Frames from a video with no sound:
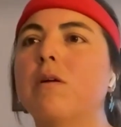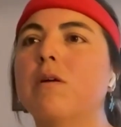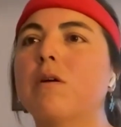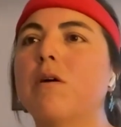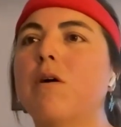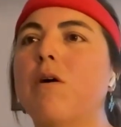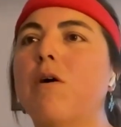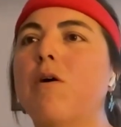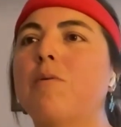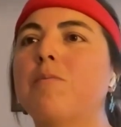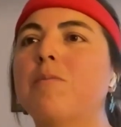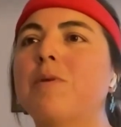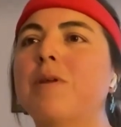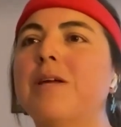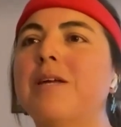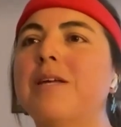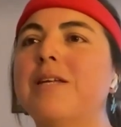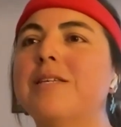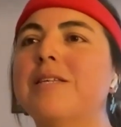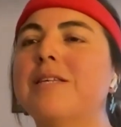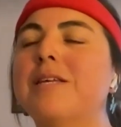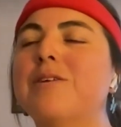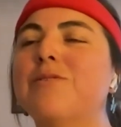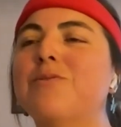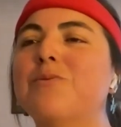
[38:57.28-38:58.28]

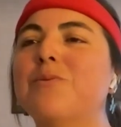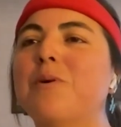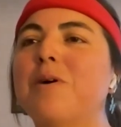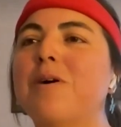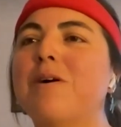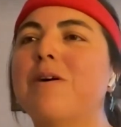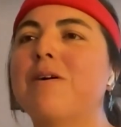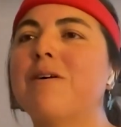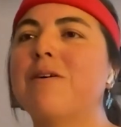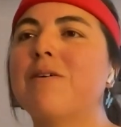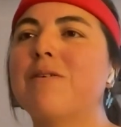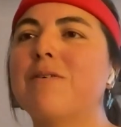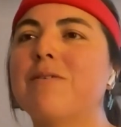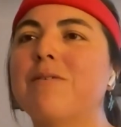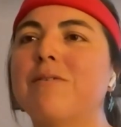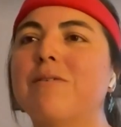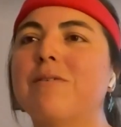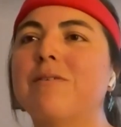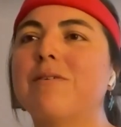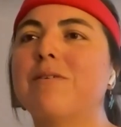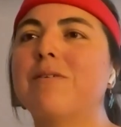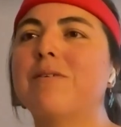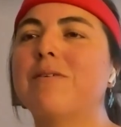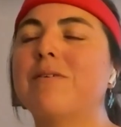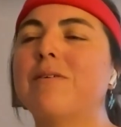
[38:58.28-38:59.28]
Calmness as well.
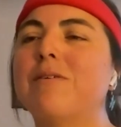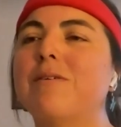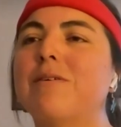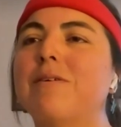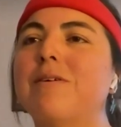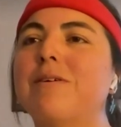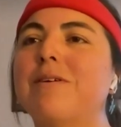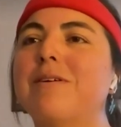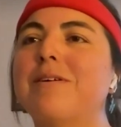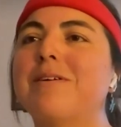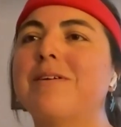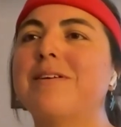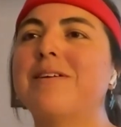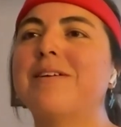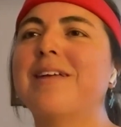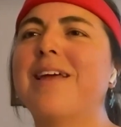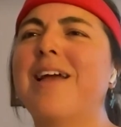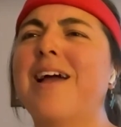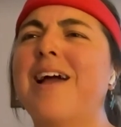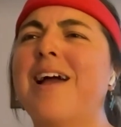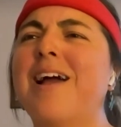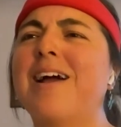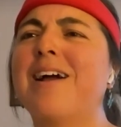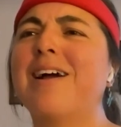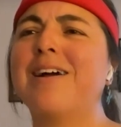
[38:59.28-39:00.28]

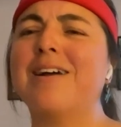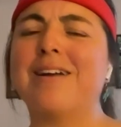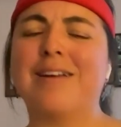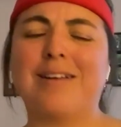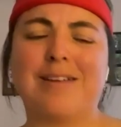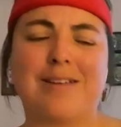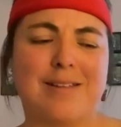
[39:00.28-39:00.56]
Yeah.